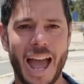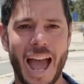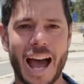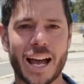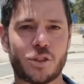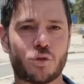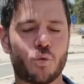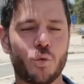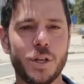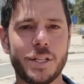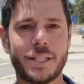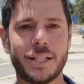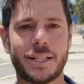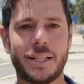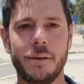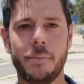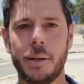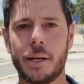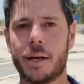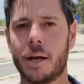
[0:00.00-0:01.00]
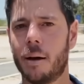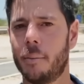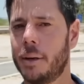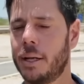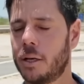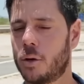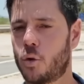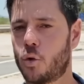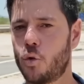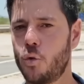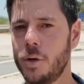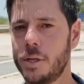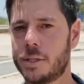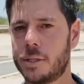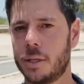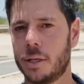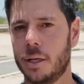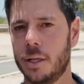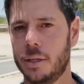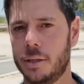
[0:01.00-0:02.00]
has recently become
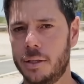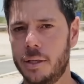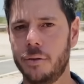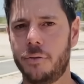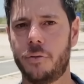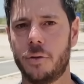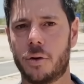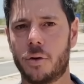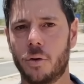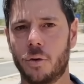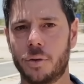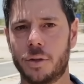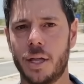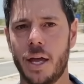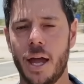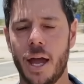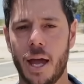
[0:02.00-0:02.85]
increasingly difficult,